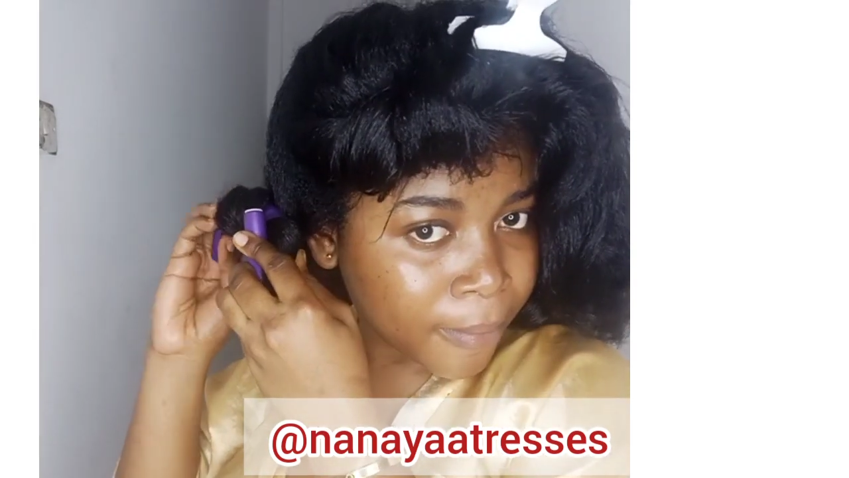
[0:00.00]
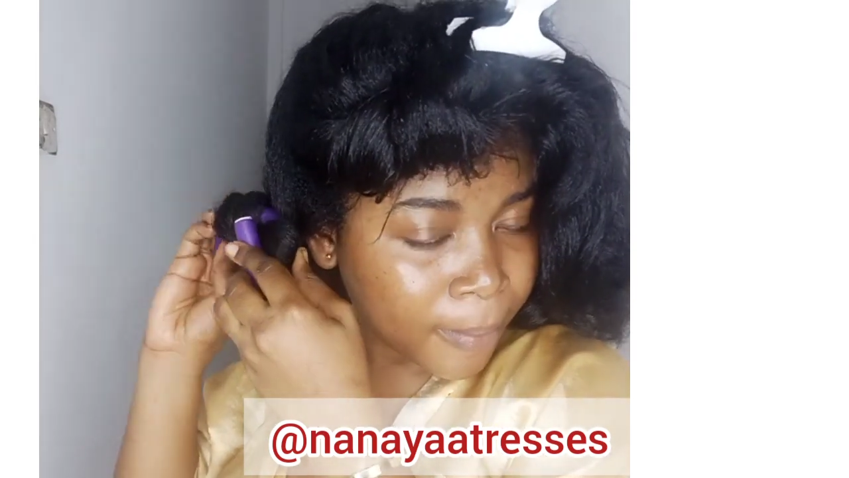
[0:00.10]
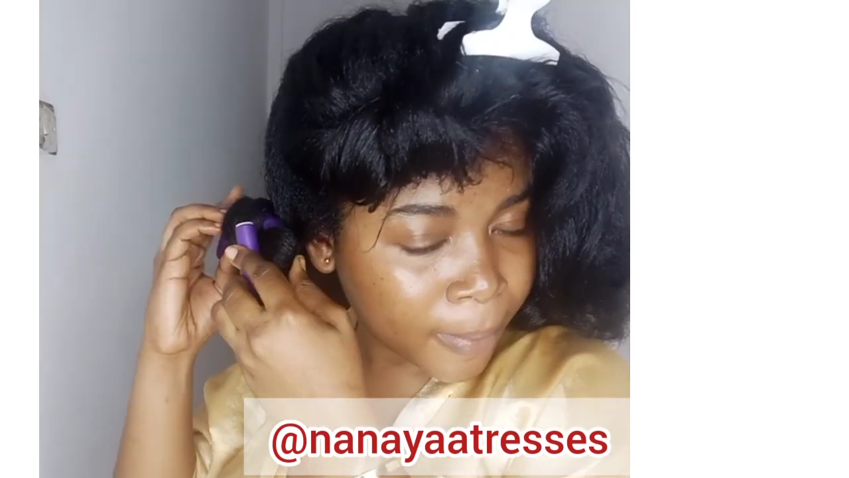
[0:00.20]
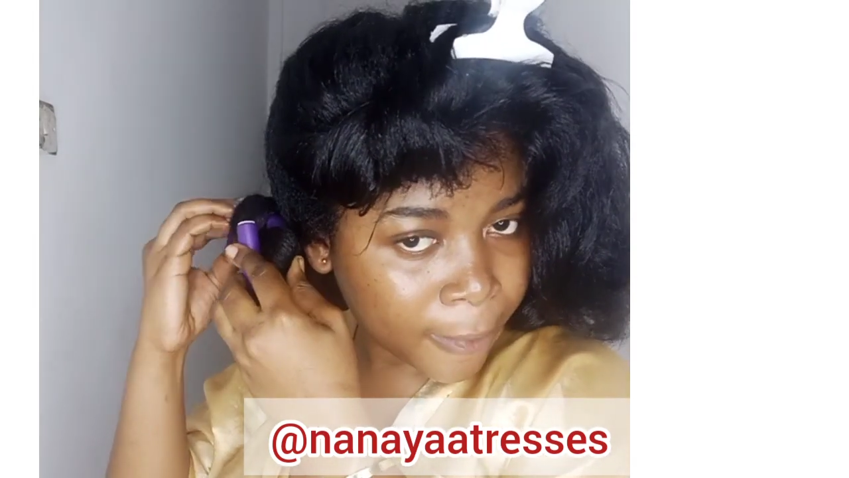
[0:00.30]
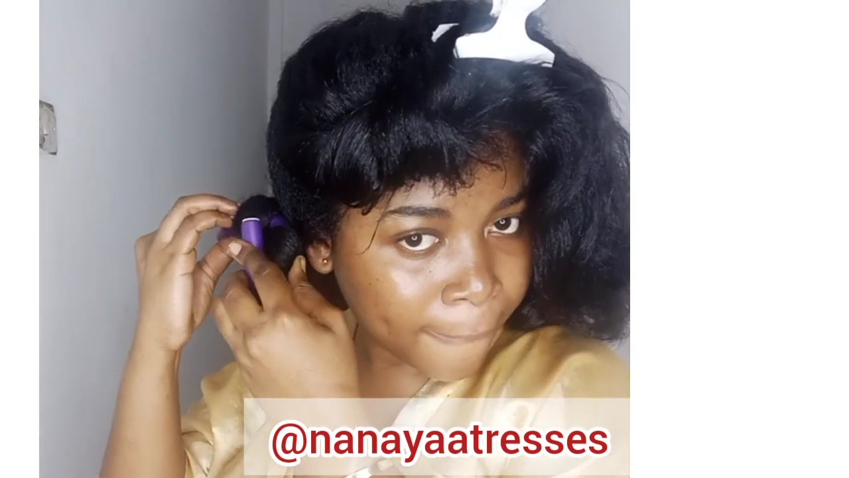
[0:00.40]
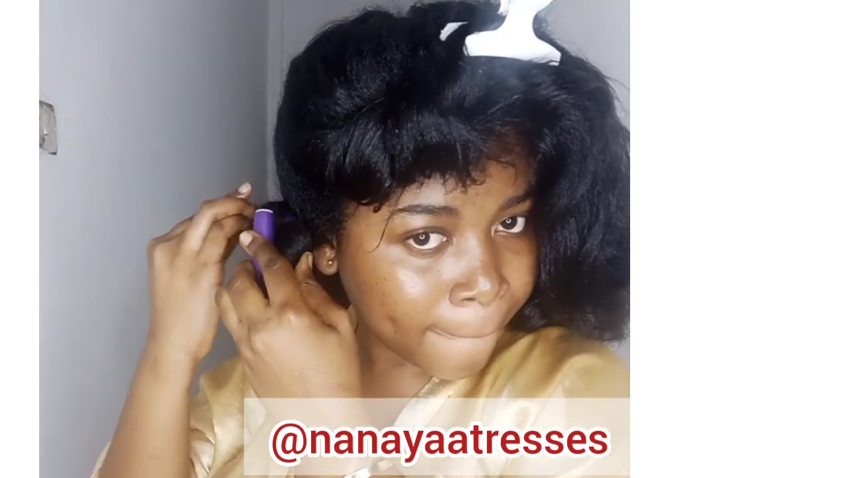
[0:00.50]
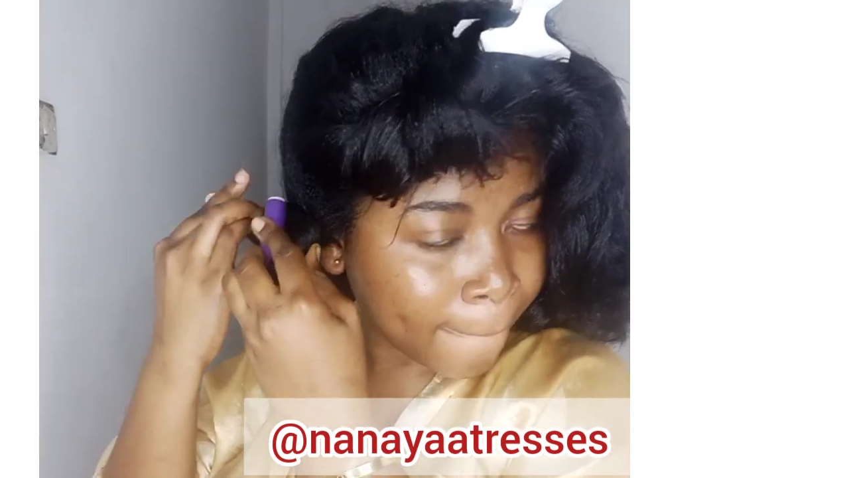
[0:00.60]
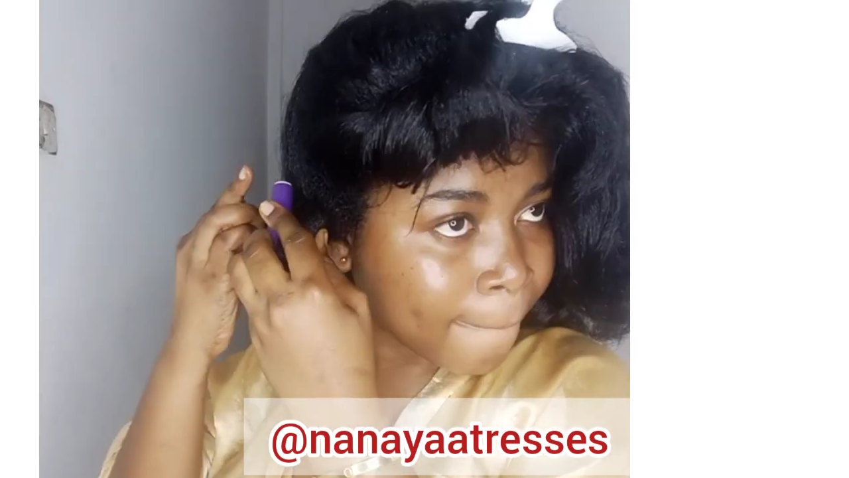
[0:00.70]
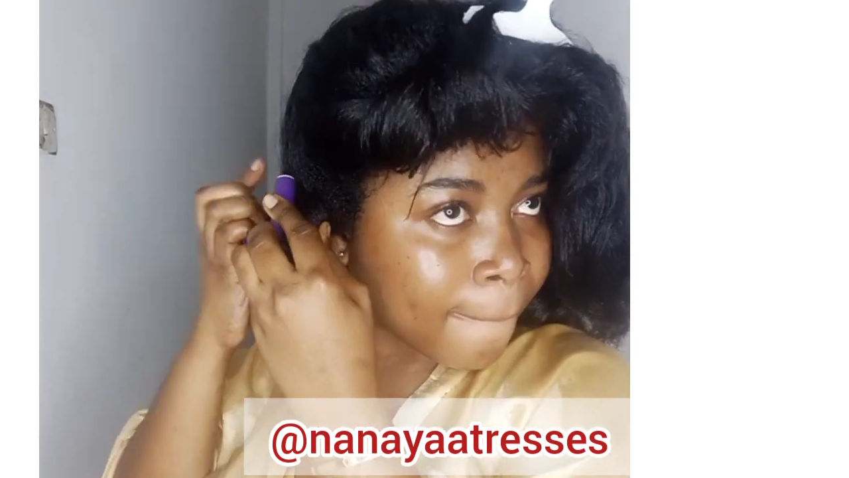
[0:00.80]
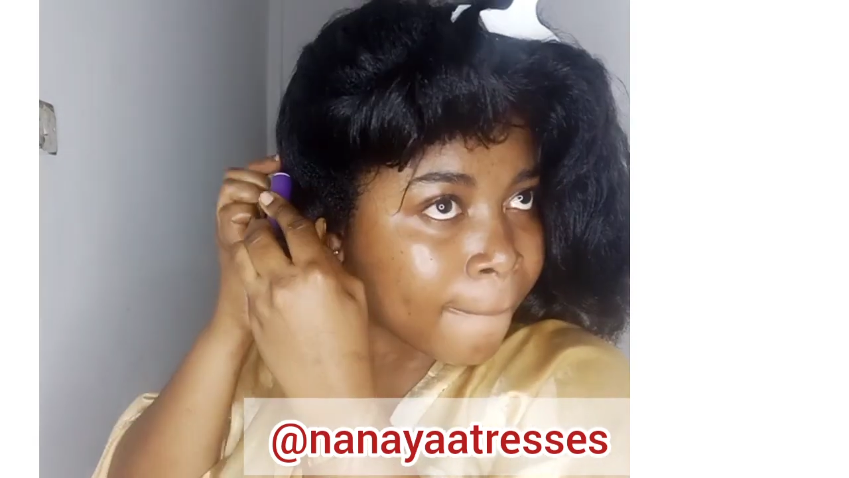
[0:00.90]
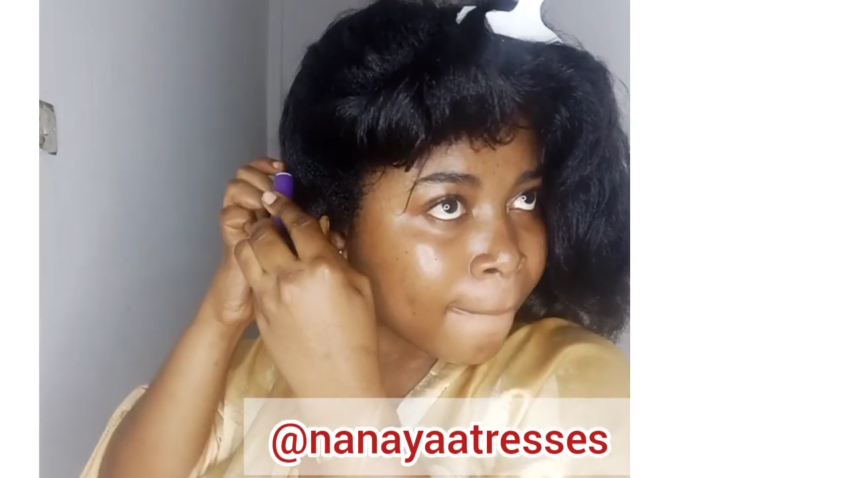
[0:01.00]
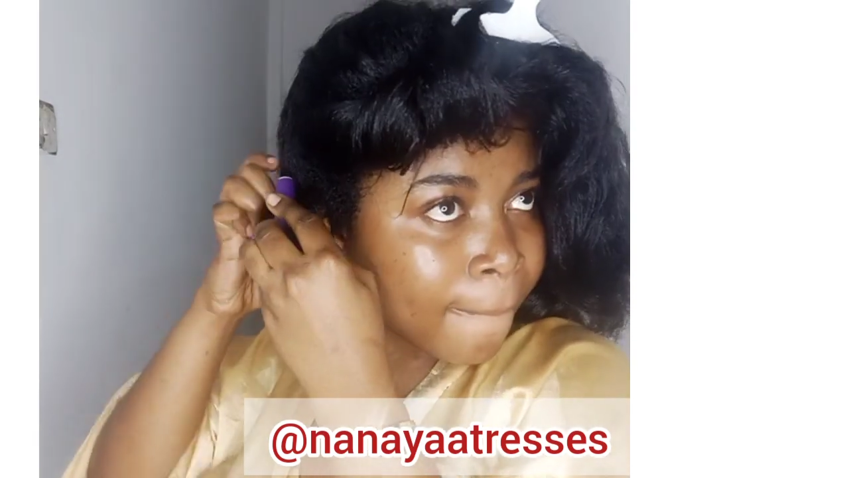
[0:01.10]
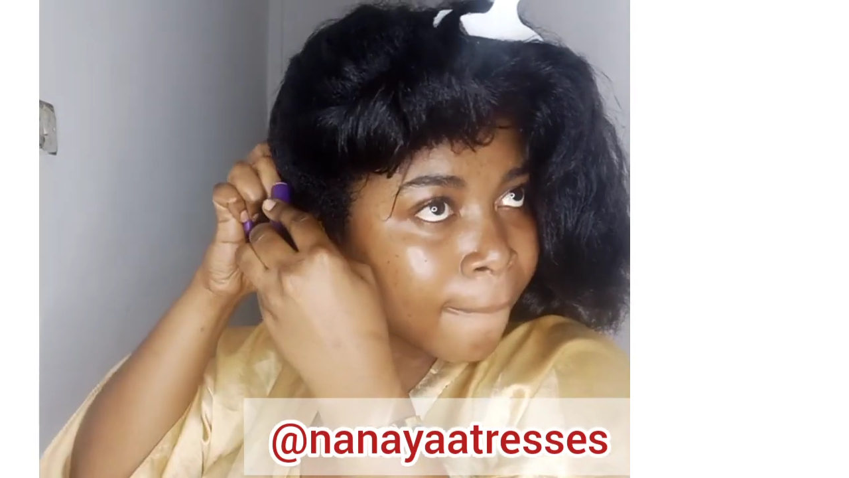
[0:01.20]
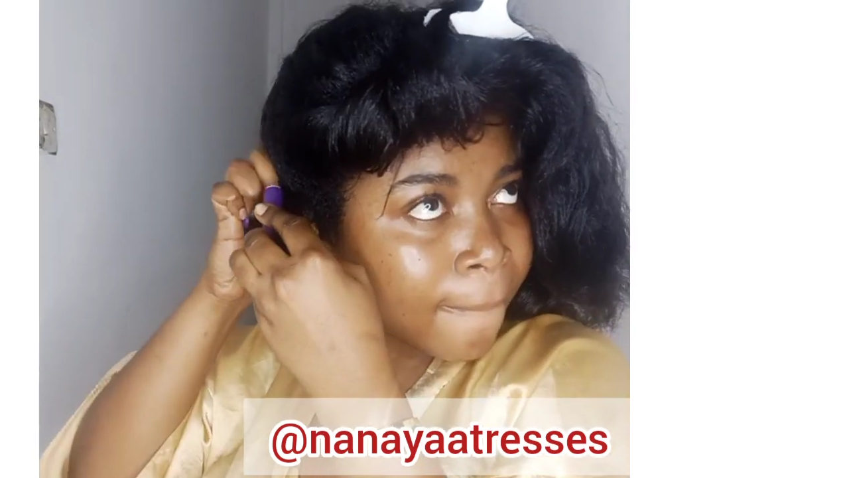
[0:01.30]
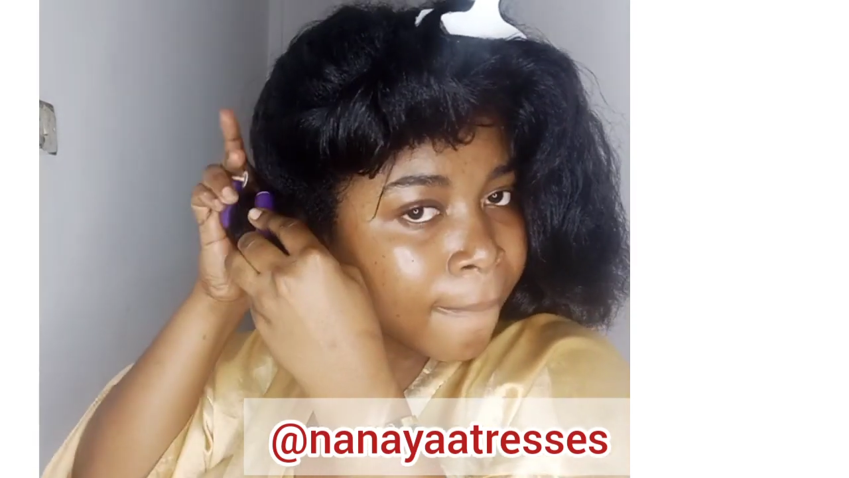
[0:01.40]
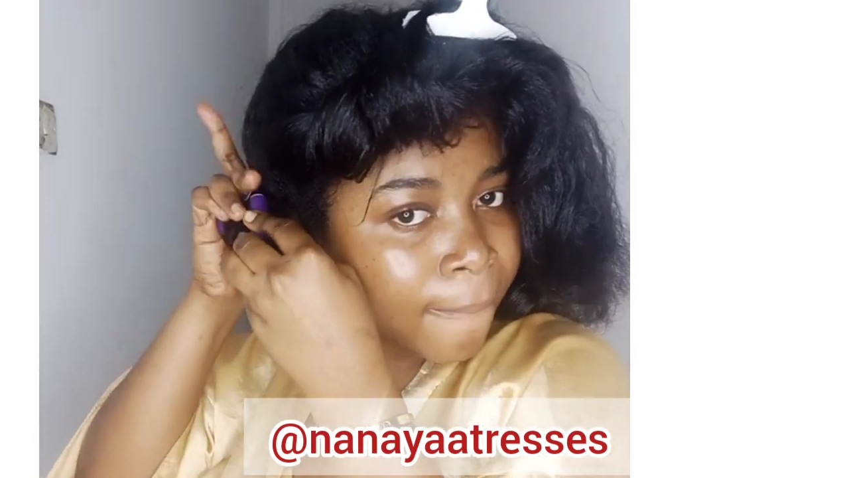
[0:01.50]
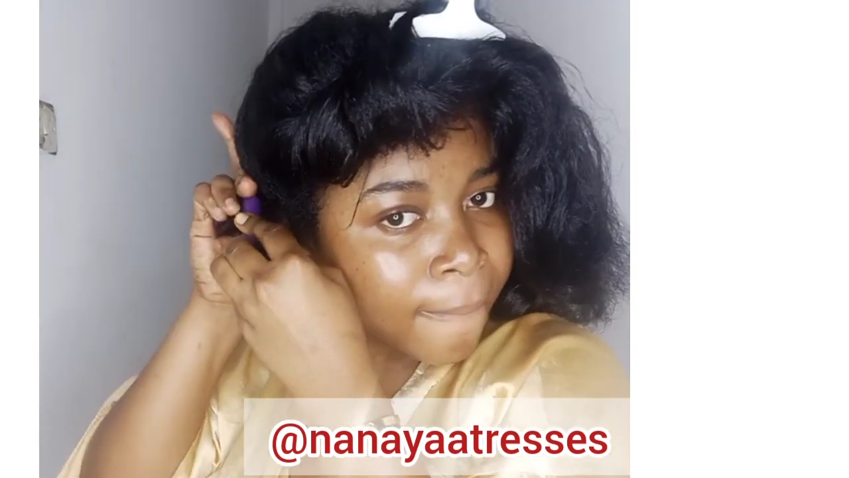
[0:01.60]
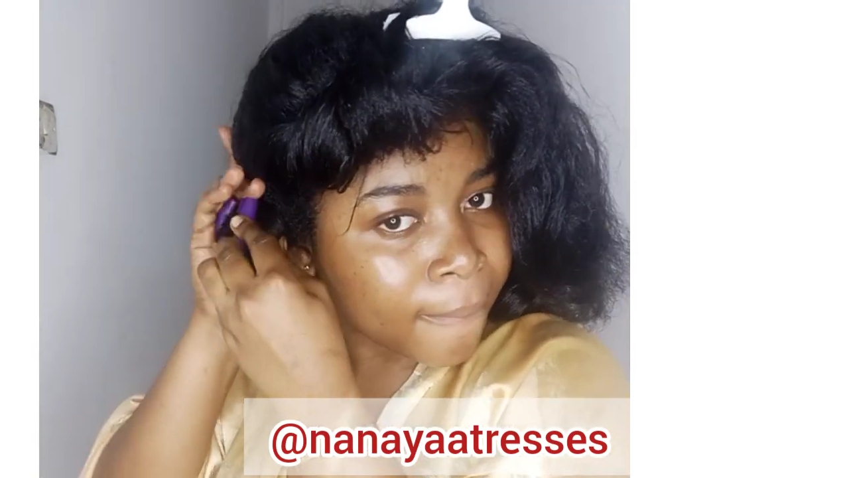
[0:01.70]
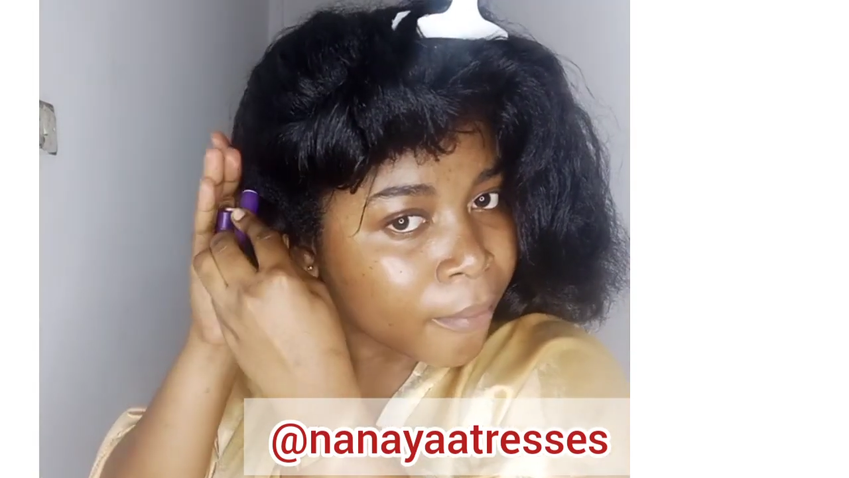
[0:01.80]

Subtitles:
and then I moved on